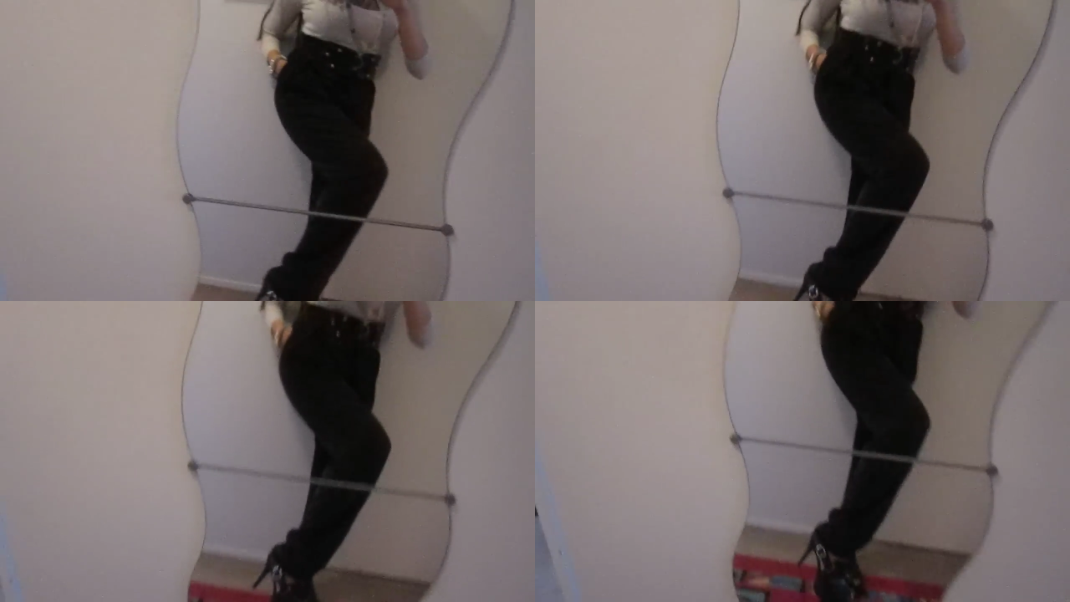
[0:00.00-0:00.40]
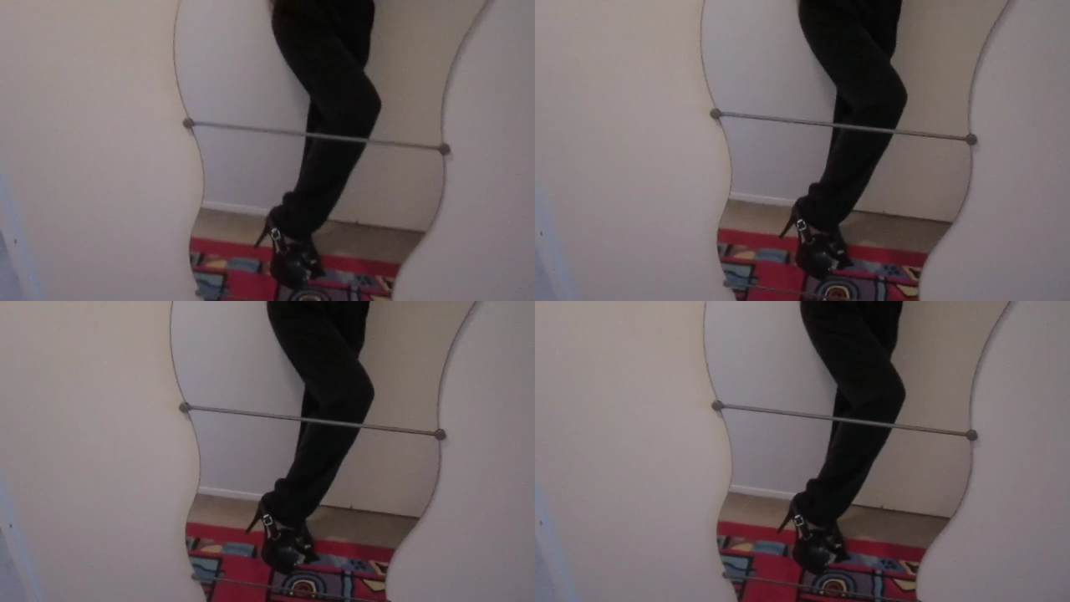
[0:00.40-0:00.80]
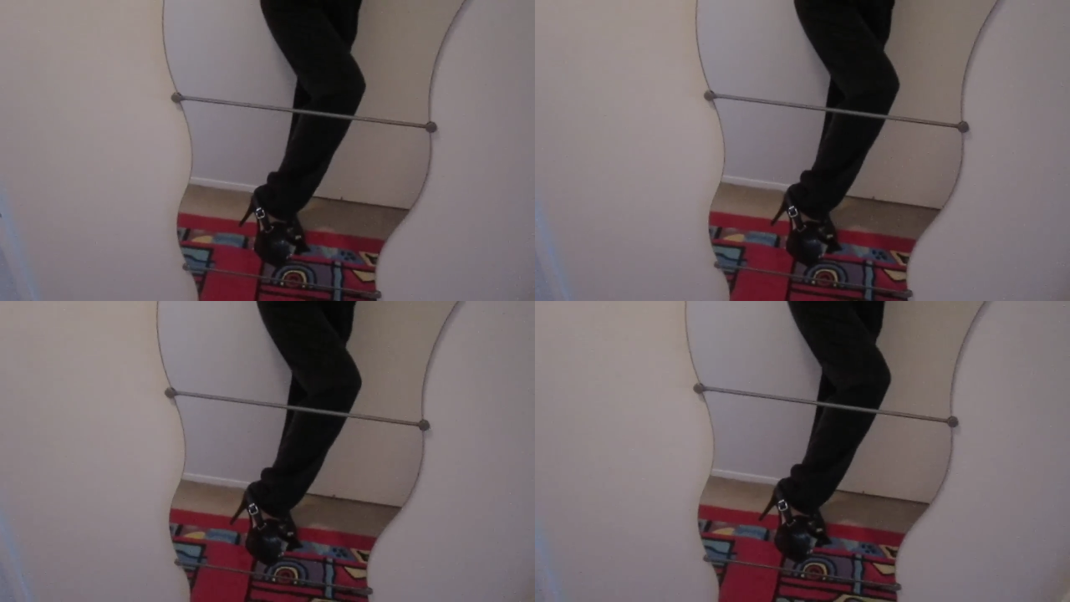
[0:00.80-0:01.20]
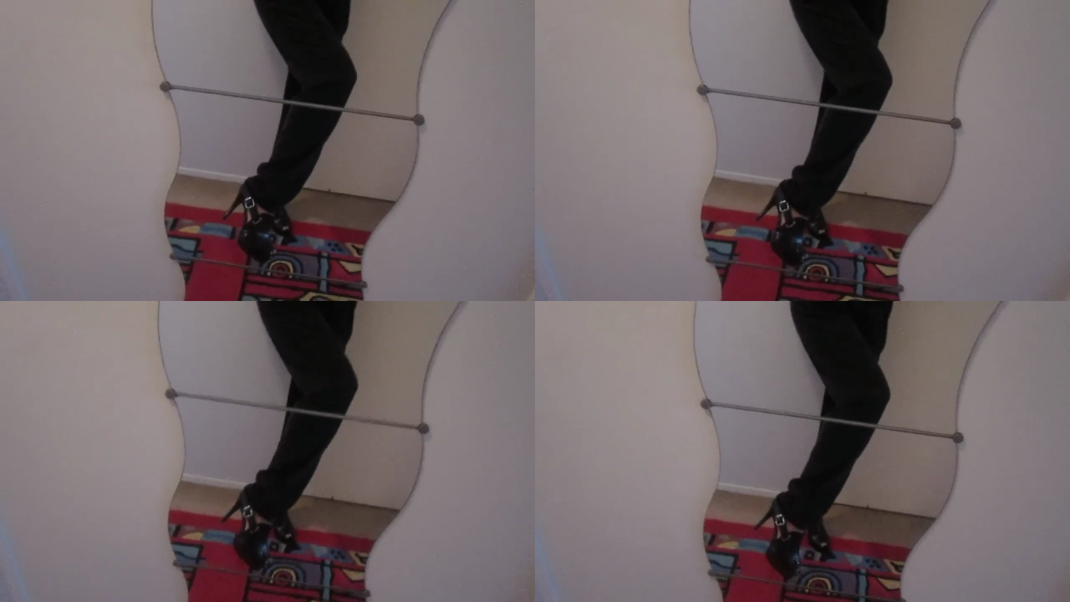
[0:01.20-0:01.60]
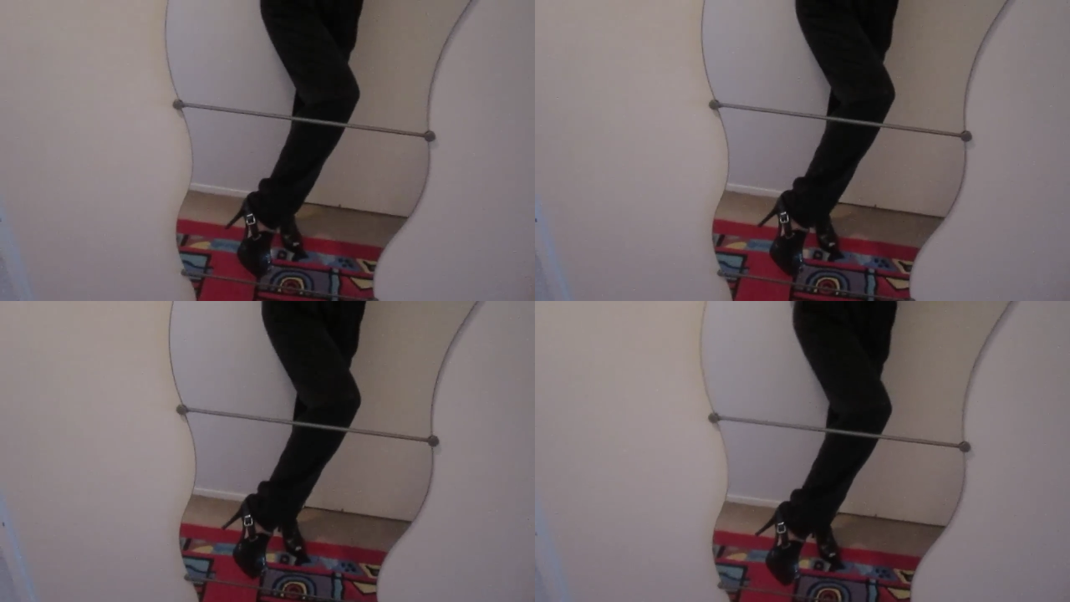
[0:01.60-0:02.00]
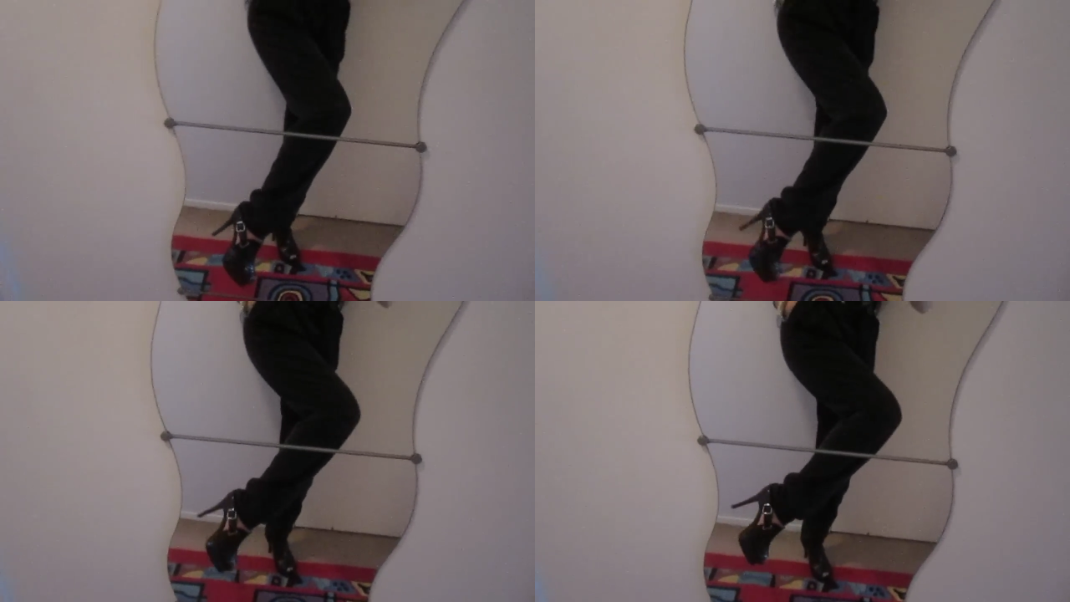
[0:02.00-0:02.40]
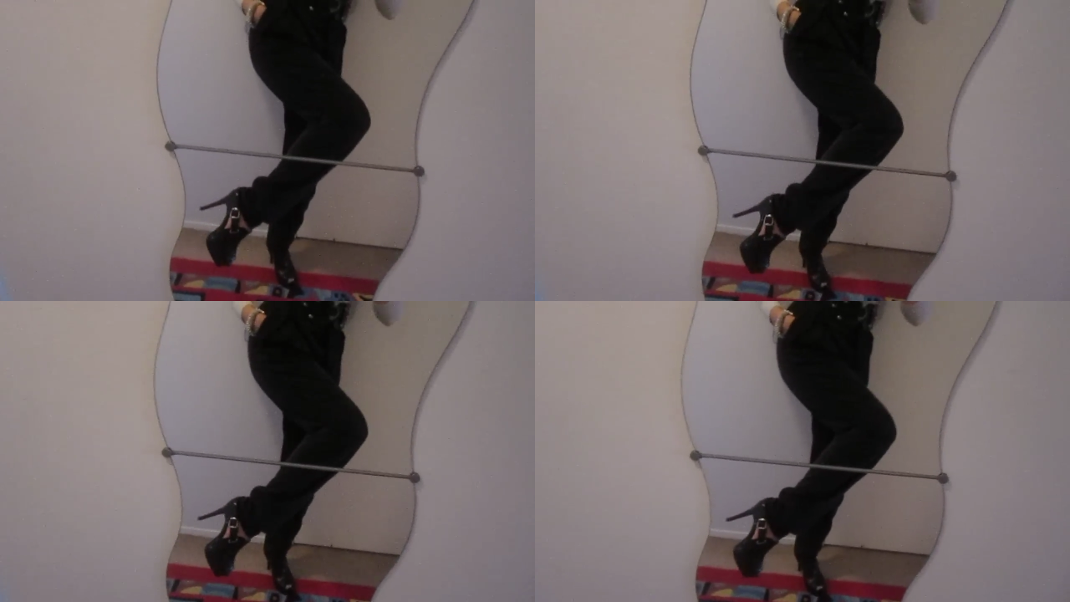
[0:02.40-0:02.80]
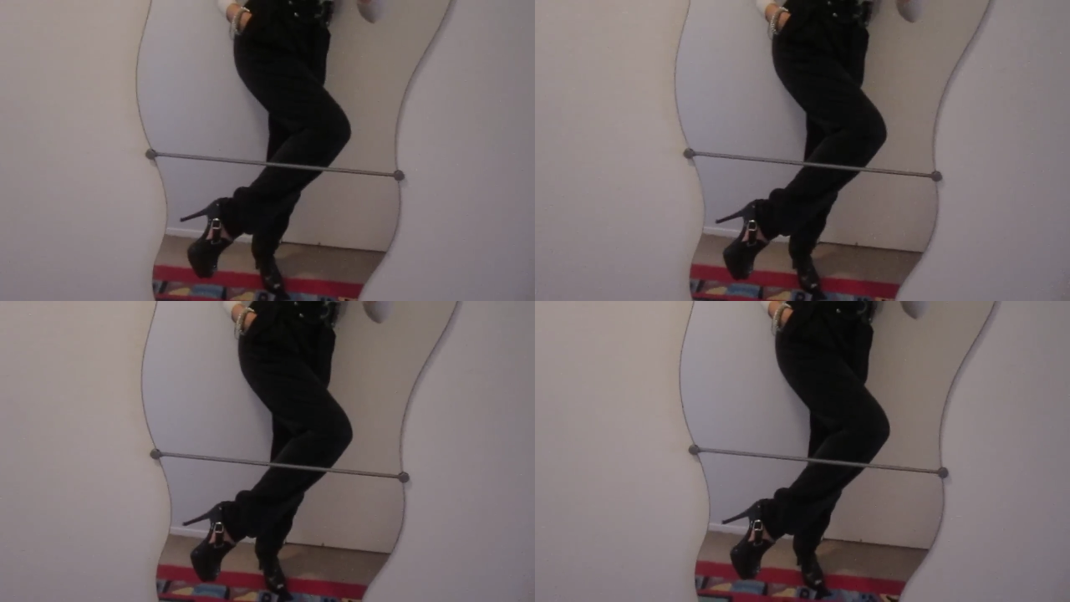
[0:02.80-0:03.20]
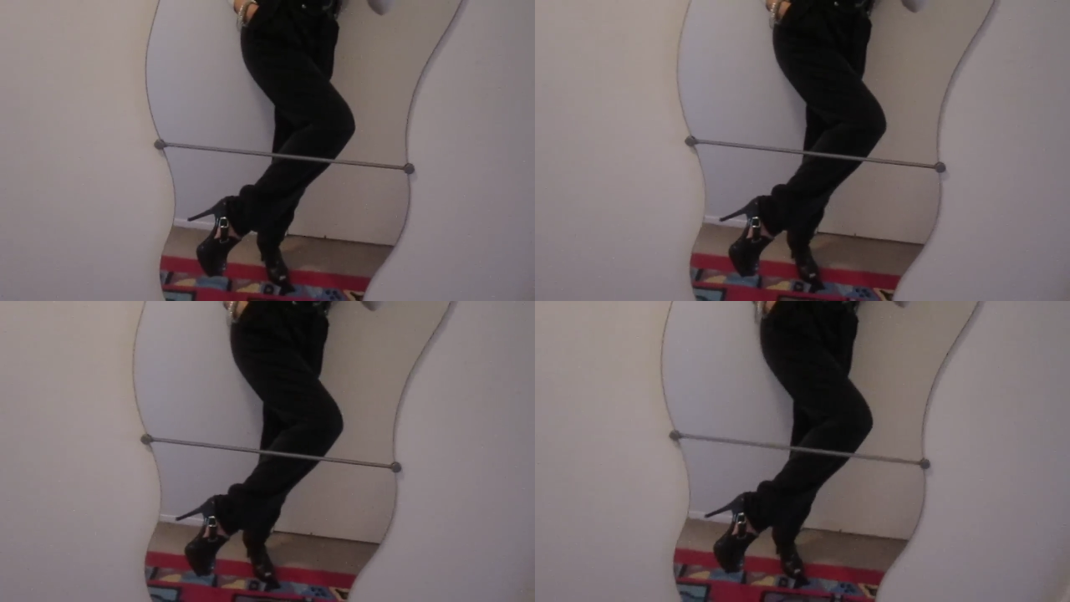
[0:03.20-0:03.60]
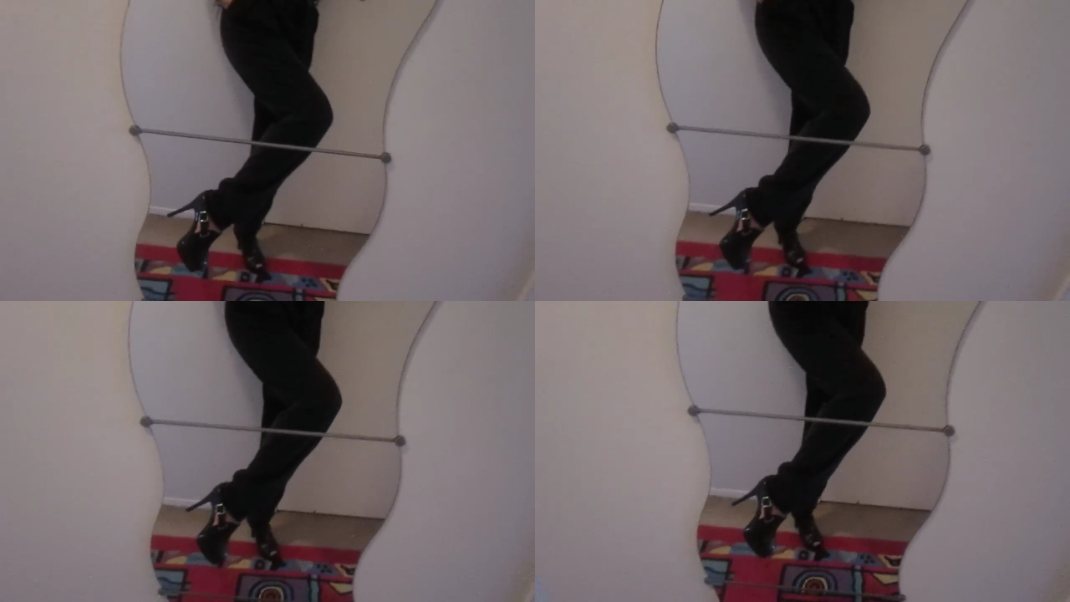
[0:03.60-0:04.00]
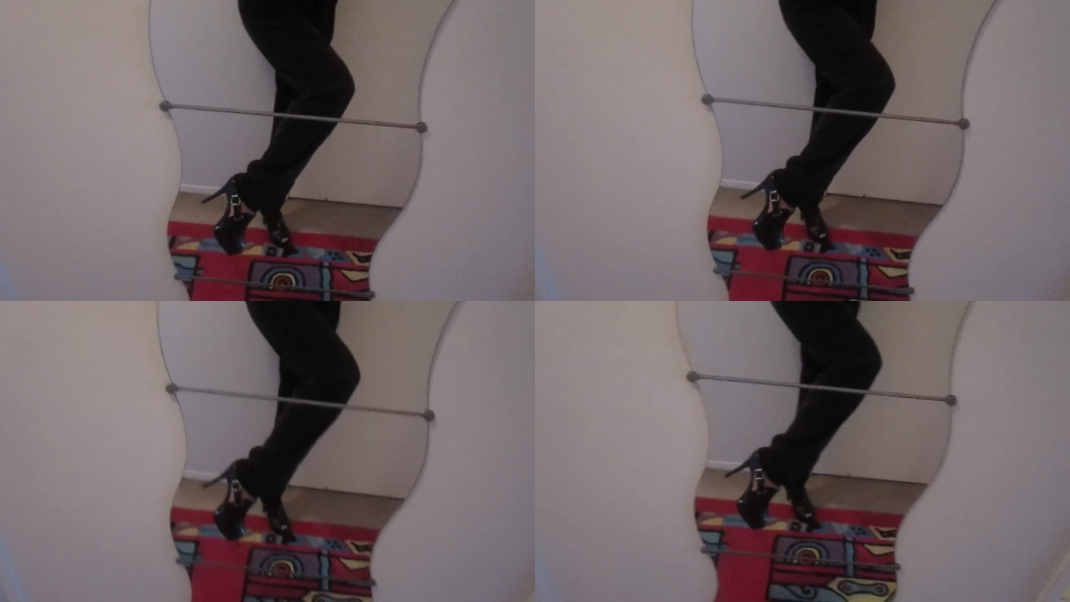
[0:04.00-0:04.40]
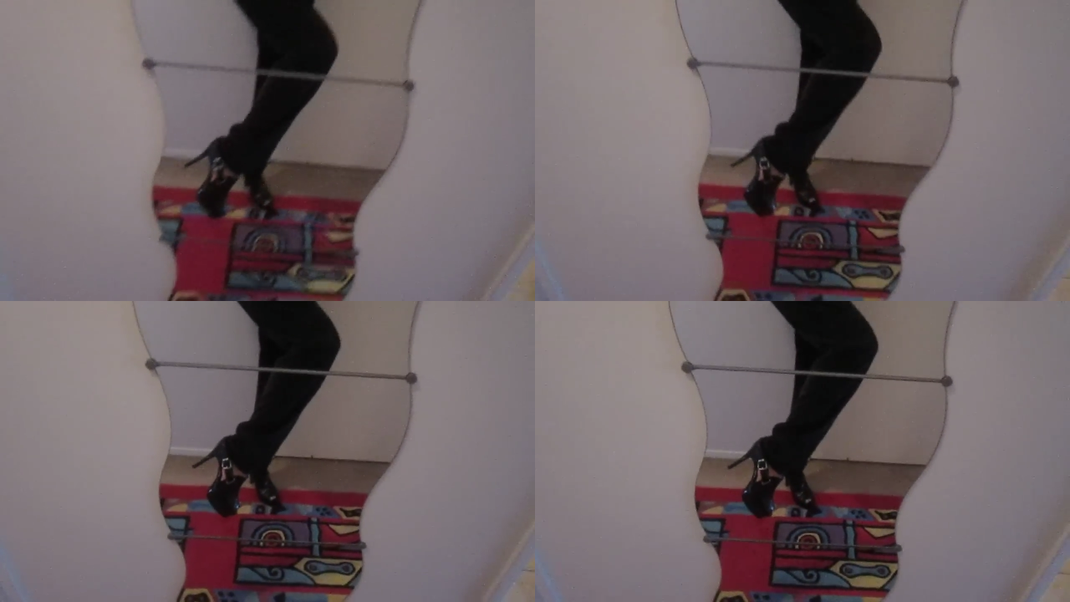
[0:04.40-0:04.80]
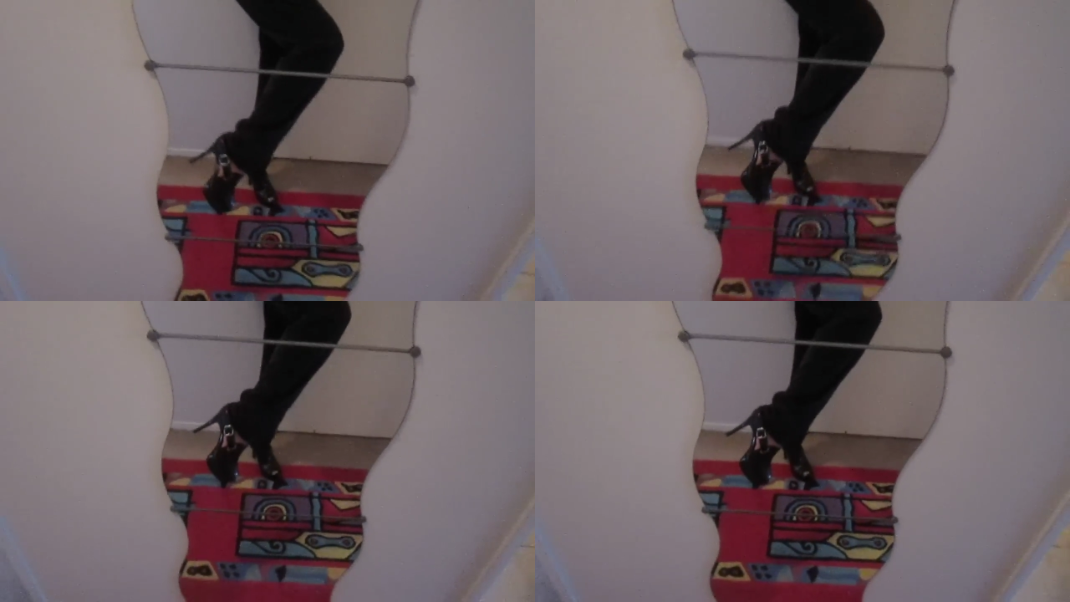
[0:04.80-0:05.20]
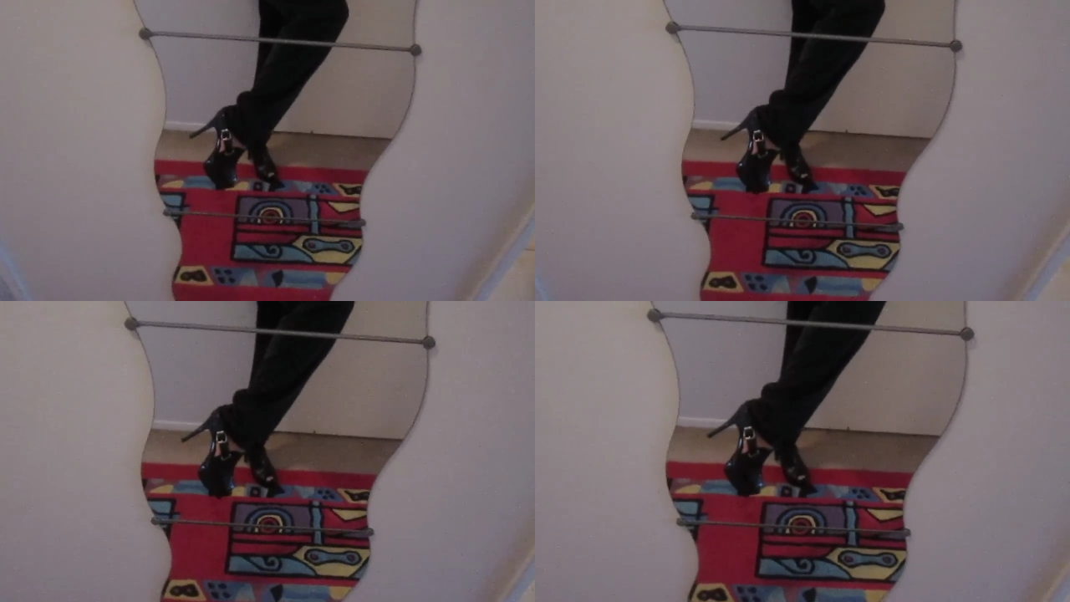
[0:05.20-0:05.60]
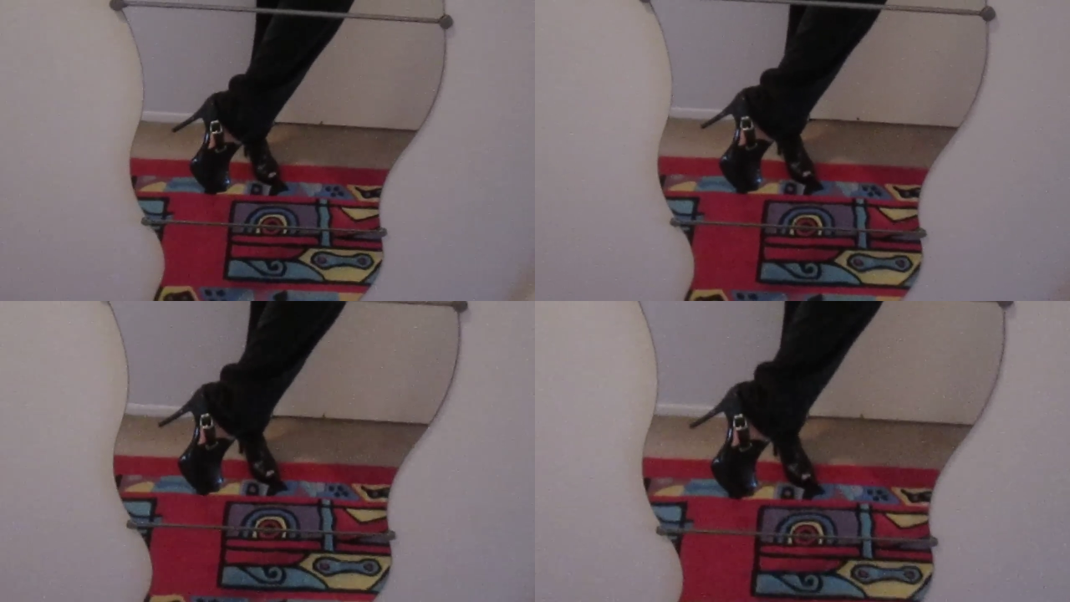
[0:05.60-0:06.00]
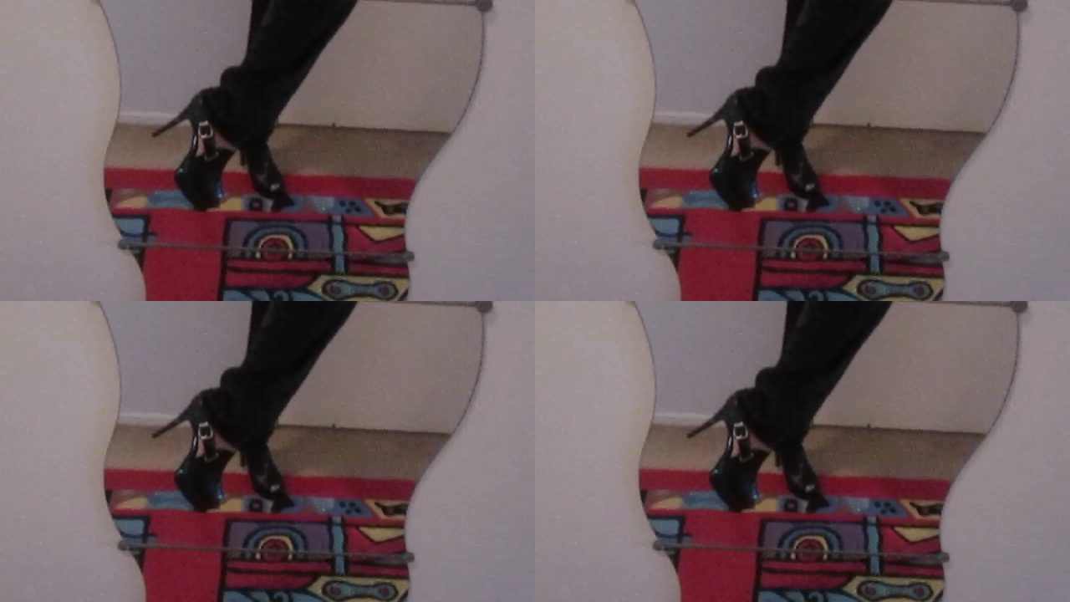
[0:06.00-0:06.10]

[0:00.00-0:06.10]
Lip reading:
No face is visible, so there are no lips to read.